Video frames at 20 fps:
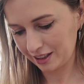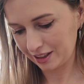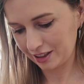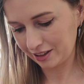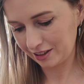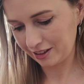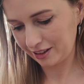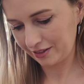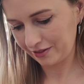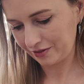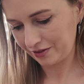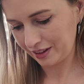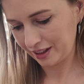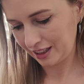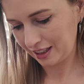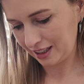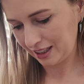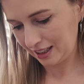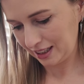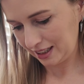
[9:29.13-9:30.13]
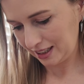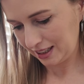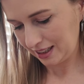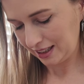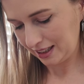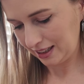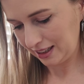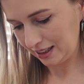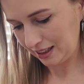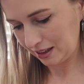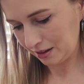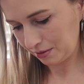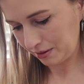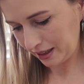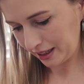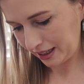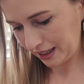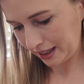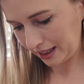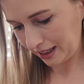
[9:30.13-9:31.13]
So either
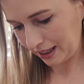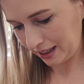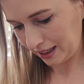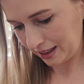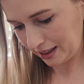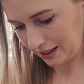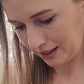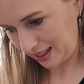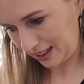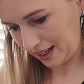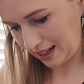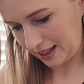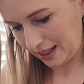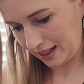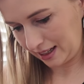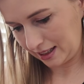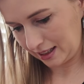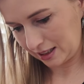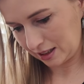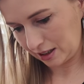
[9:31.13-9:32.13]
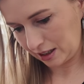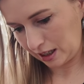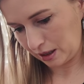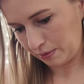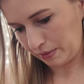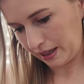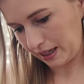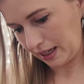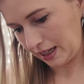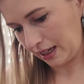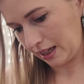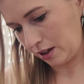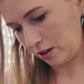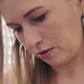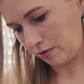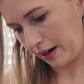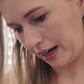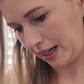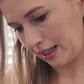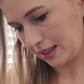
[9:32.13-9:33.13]
way, I think it's going to be
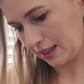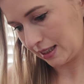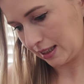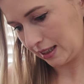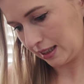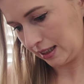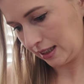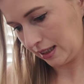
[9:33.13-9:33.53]
great.